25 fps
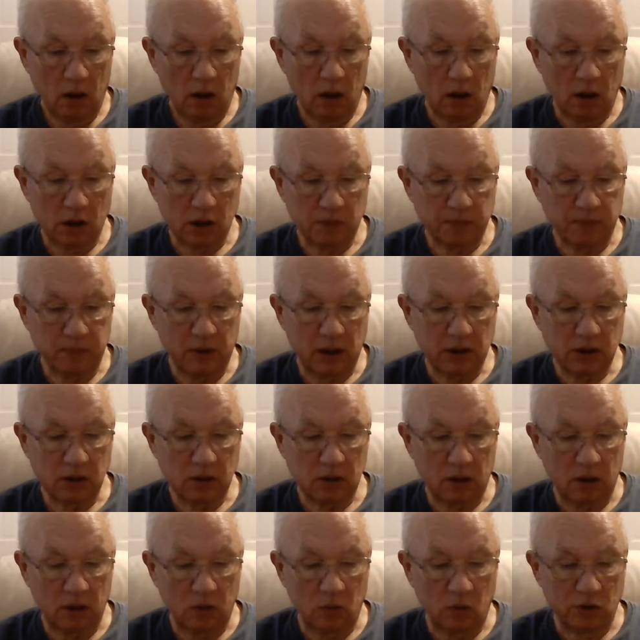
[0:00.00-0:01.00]

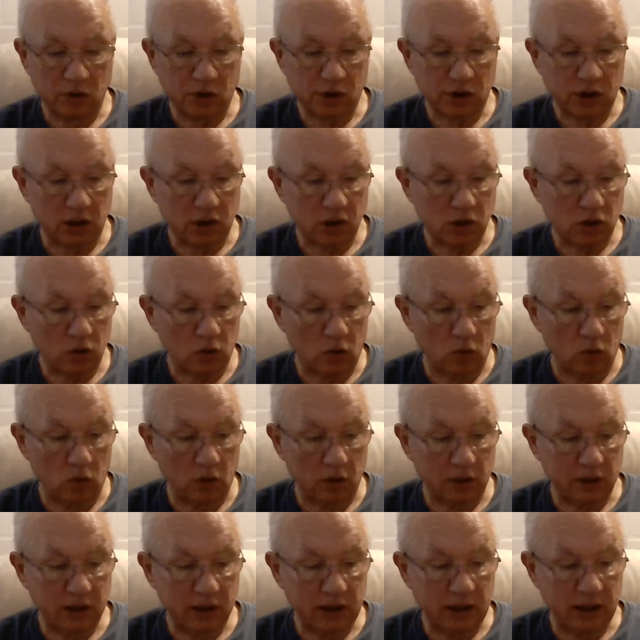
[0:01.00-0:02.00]
especially when such
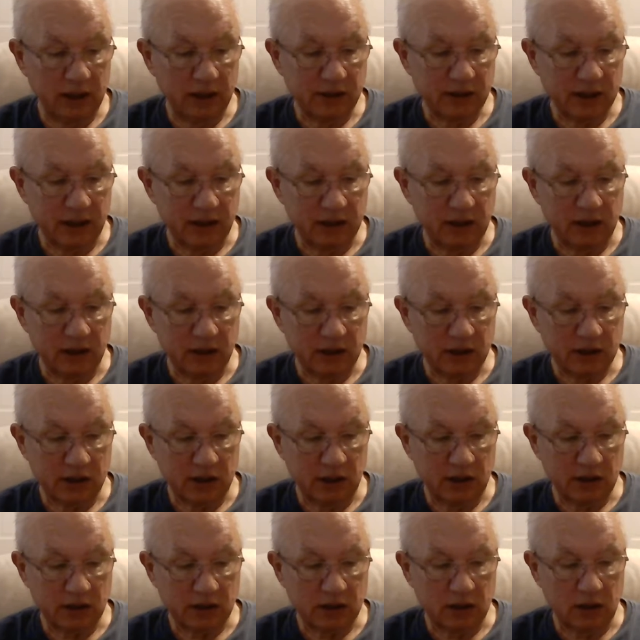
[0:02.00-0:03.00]
loyalty is
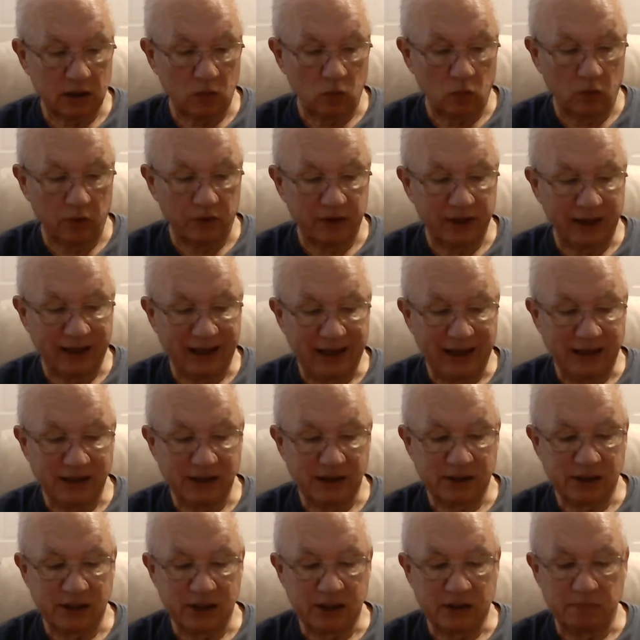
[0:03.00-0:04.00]
inconsistent with the
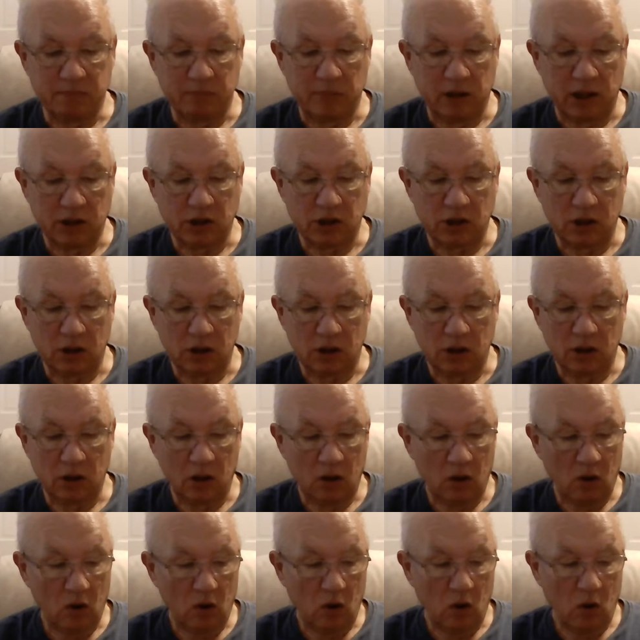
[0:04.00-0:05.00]
agency's mission
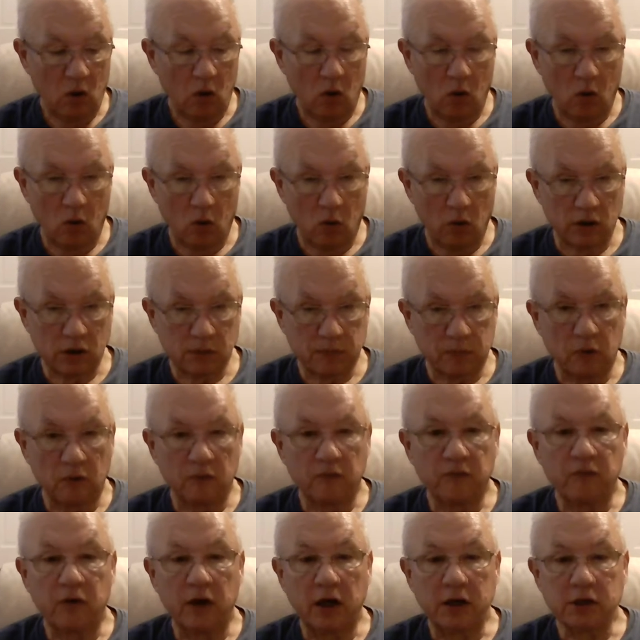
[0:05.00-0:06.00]
or its
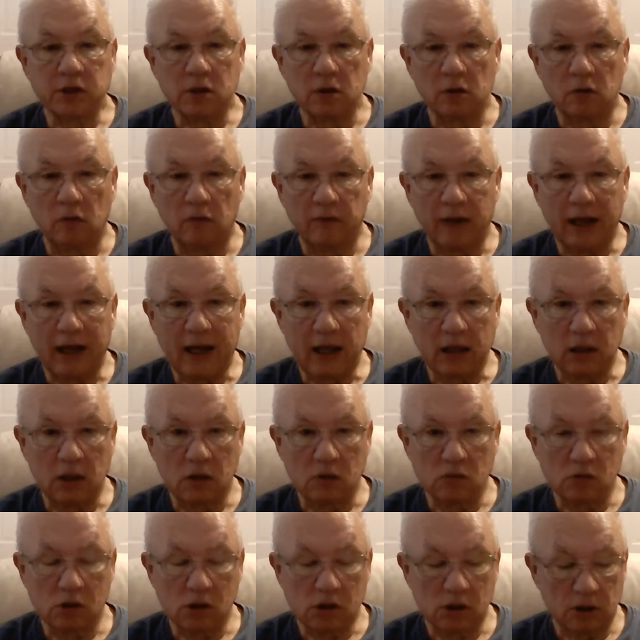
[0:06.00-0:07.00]
professional
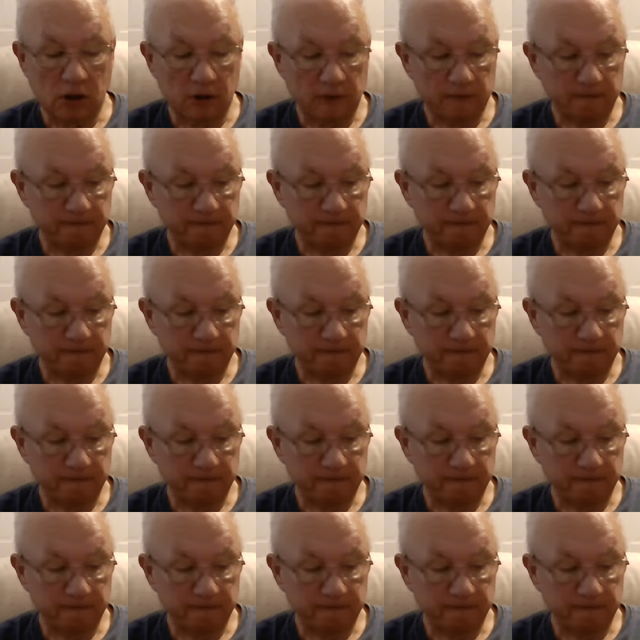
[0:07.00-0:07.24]
values.